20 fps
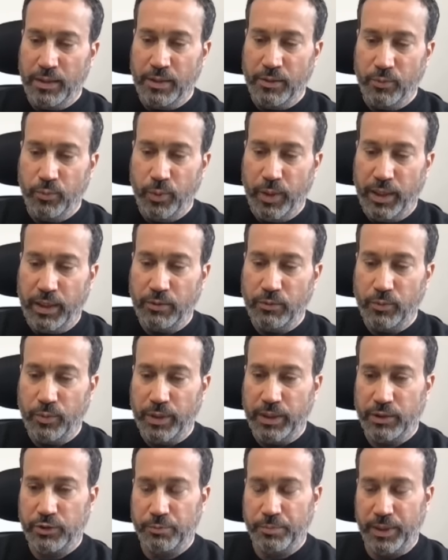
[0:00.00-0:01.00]
uh, the way
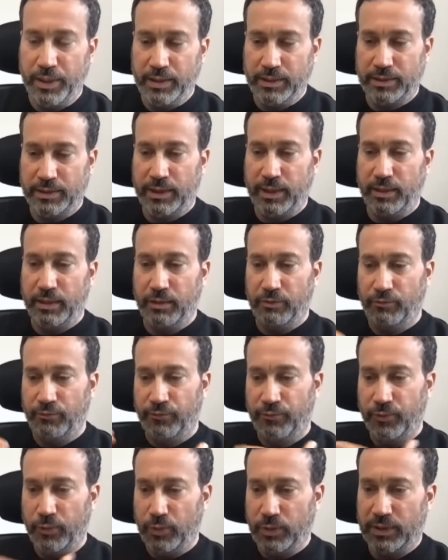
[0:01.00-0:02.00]
in which Palestinian
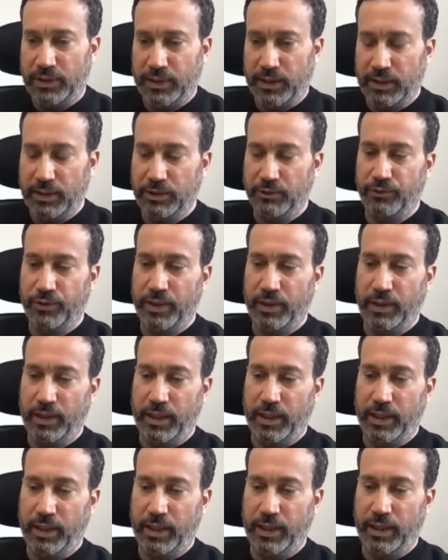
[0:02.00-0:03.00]
forced
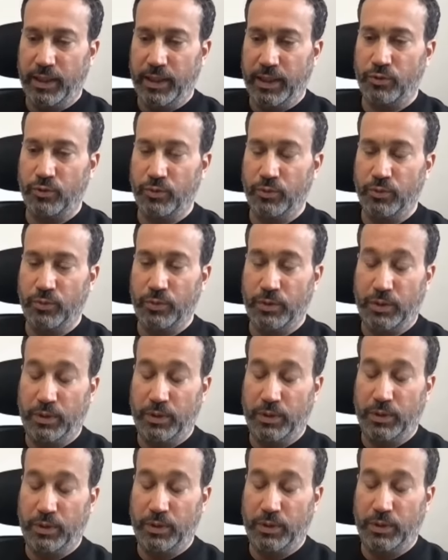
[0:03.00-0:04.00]
Israel into
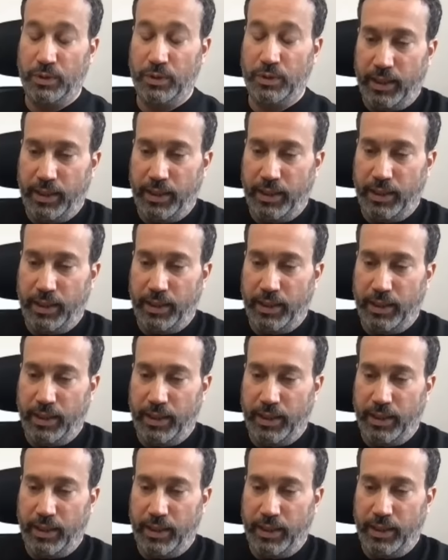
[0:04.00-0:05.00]
the only way that
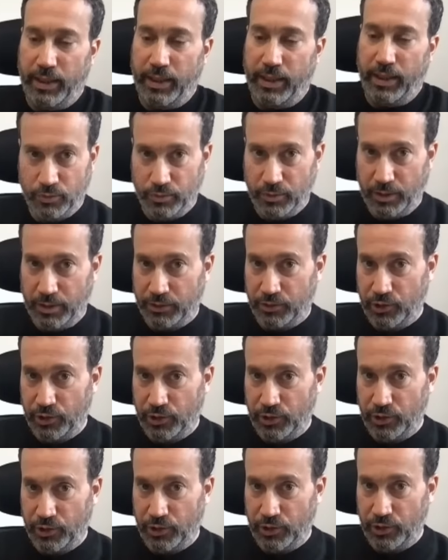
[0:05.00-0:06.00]
Palestinian could
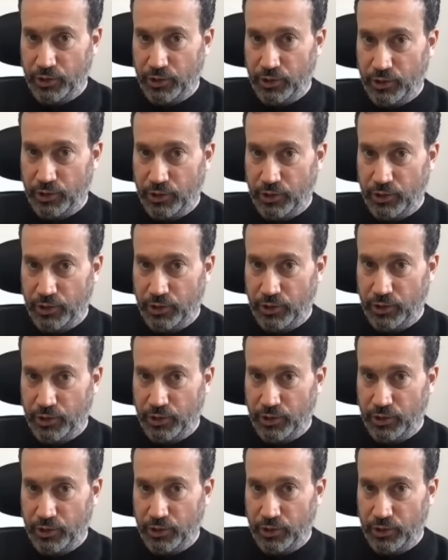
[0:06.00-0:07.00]
actually affect
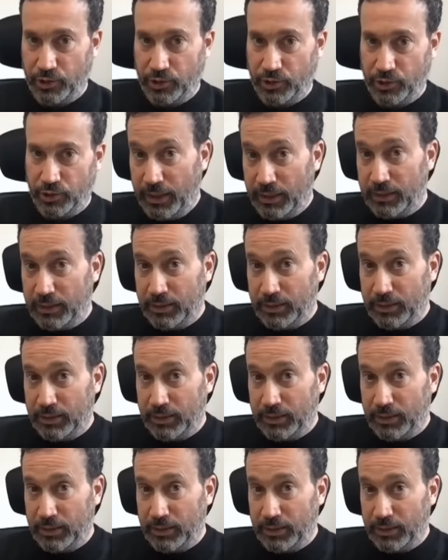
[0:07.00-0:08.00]
and release
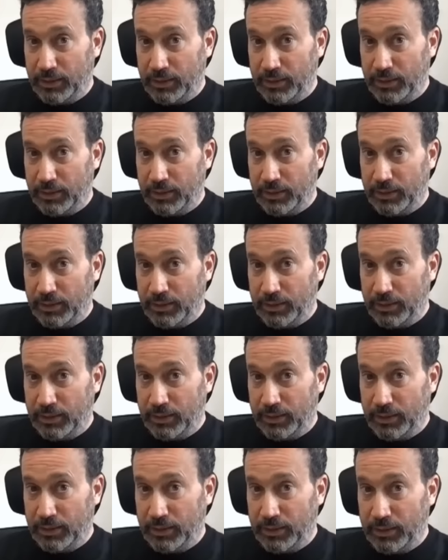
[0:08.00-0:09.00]
their prisoners
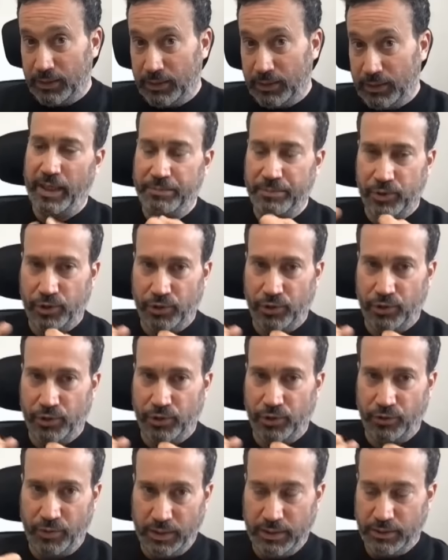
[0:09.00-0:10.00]
is through
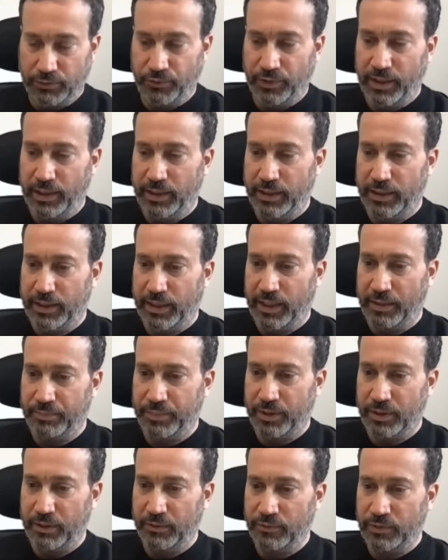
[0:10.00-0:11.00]
capturing Israeli
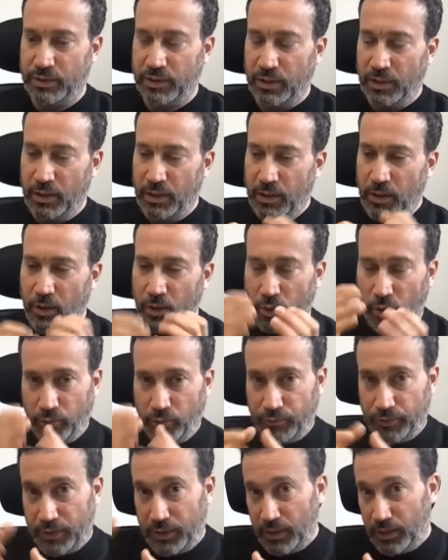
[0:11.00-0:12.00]
captives.
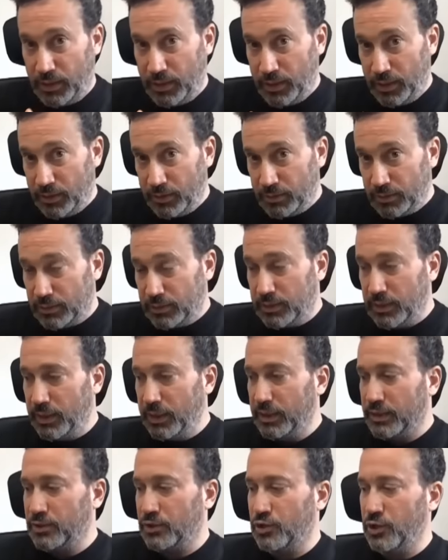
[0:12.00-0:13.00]
Over the years,
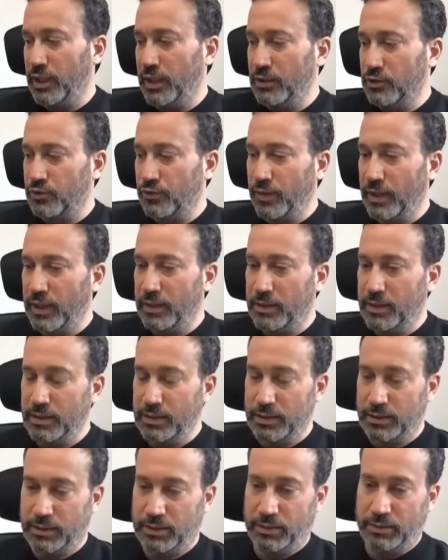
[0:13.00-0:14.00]
the exchange rate
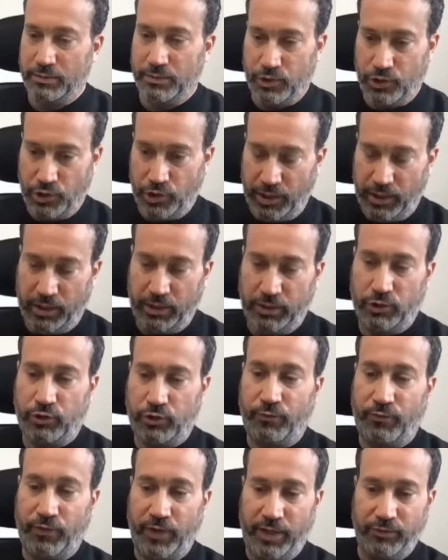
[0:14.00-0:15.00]
has
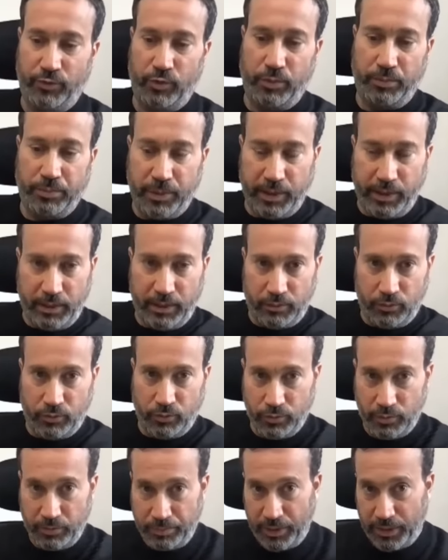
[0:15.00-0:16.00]
changed favorably
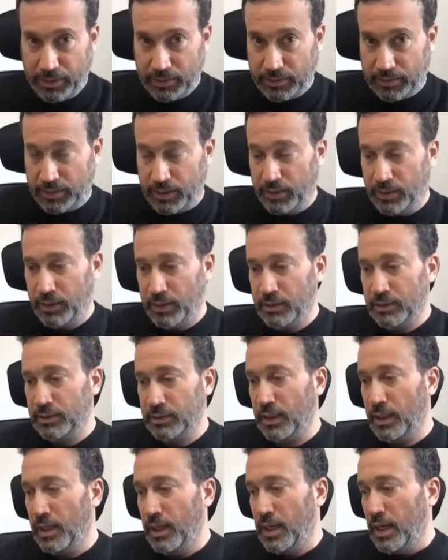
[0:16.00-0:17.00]
to the
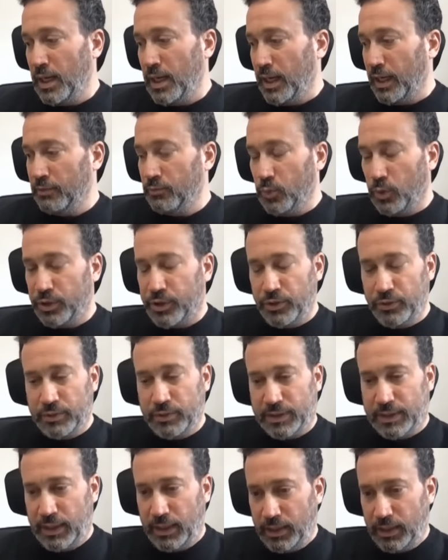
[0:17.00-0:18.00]
Palestinians. And what
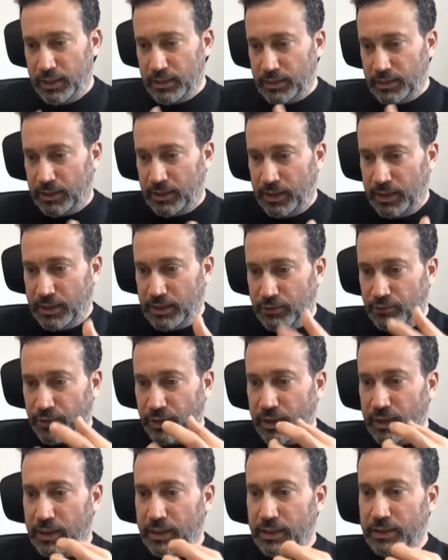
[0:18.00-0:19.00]
you're seeing is that
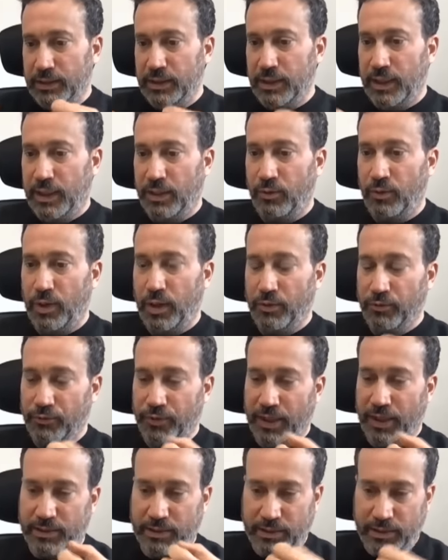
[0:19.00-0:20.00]
Israel is now
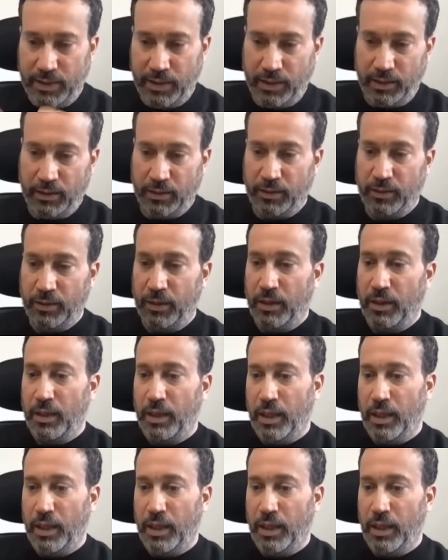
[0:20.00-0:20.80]
arresting